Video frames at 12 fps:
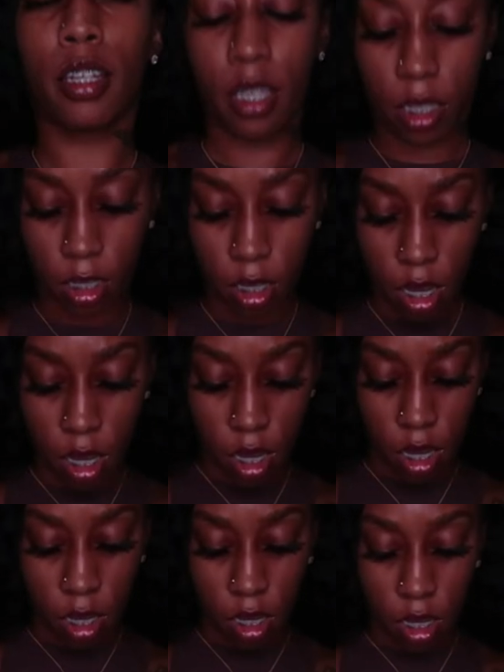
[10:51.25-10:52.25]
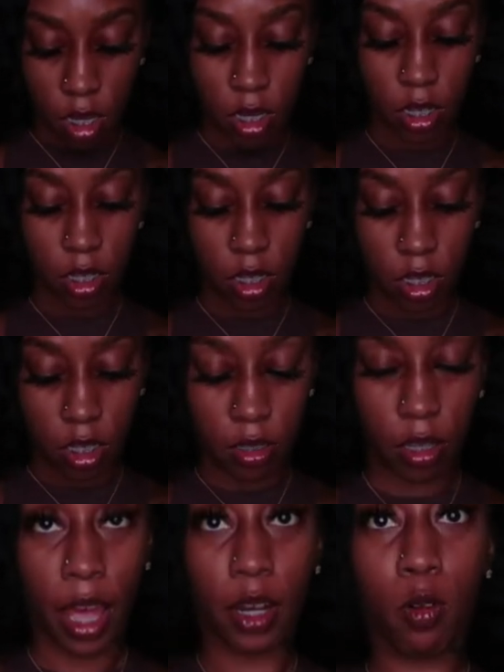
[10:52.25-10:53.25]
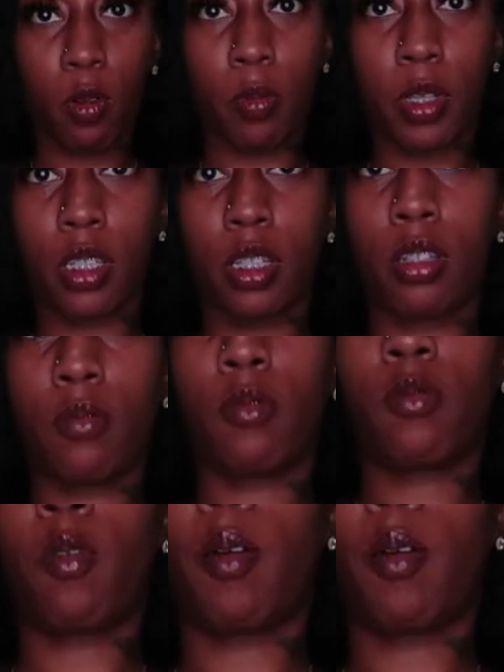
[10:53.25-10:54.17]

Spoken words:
like this. And honestly, I don't want to mess it up